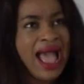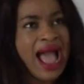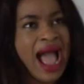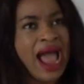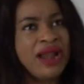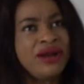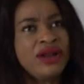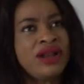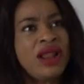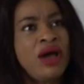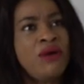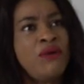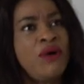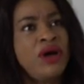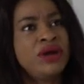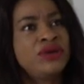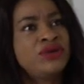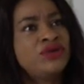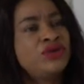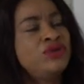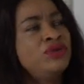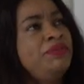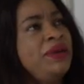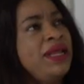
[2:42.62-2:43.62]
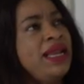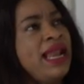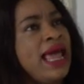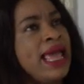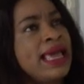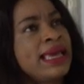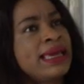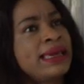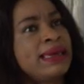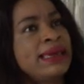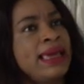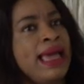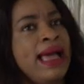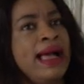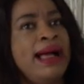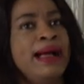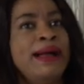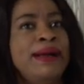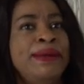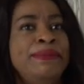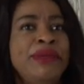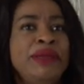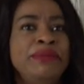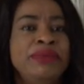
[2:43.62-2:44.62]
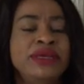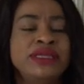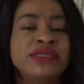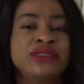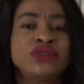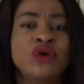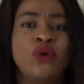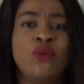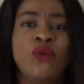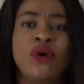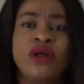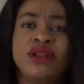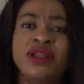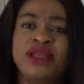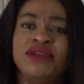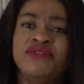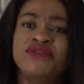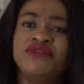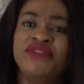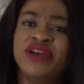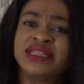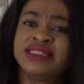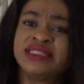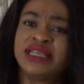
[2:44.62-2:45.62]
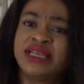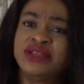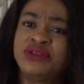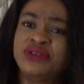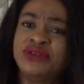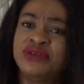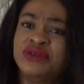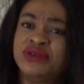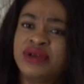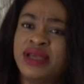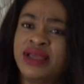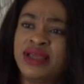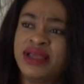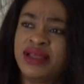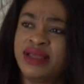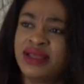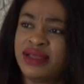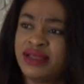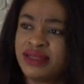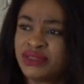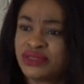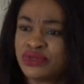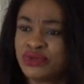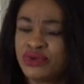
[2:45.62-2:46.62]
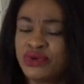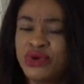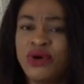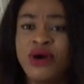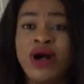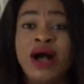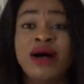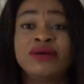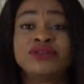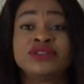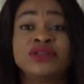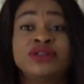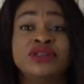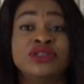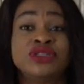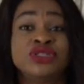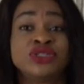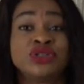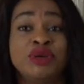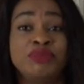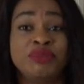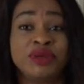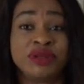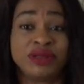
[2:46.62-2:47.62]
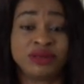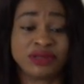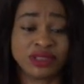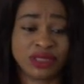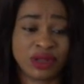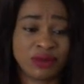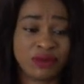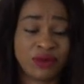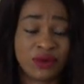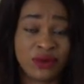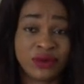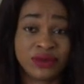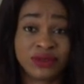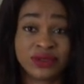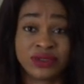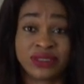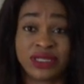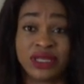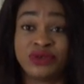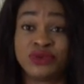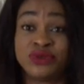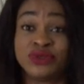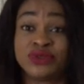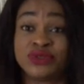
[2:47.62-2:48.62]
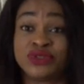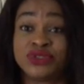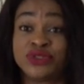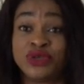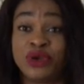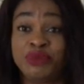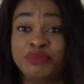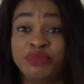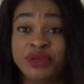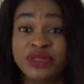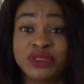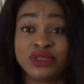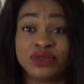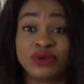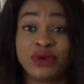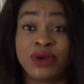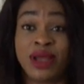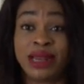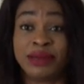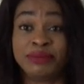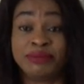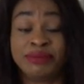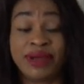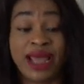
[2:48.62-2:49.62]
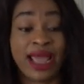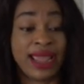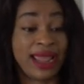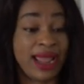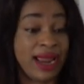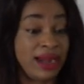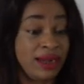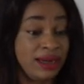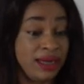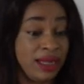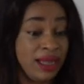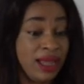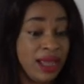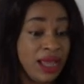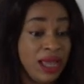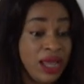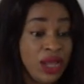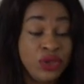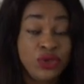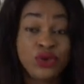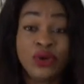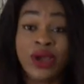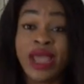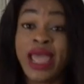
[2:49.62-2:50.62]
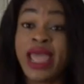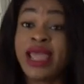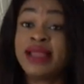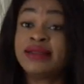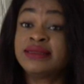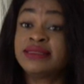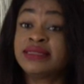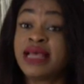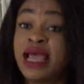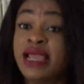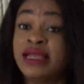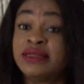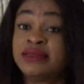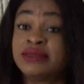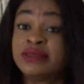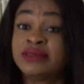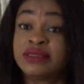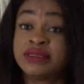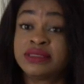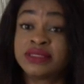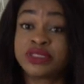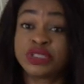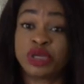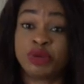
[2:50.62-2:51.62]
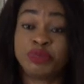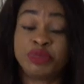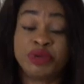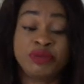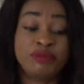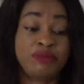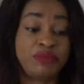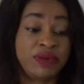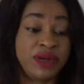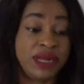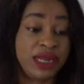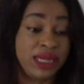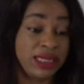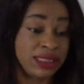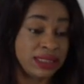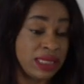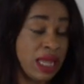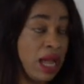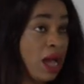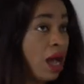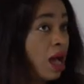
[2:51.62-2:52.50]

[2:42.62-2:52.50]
Another one could be like, maybe someone invited you to go out on a shopping. Someone wants to take you to shopping to go and buy, and you enter into this shopping place.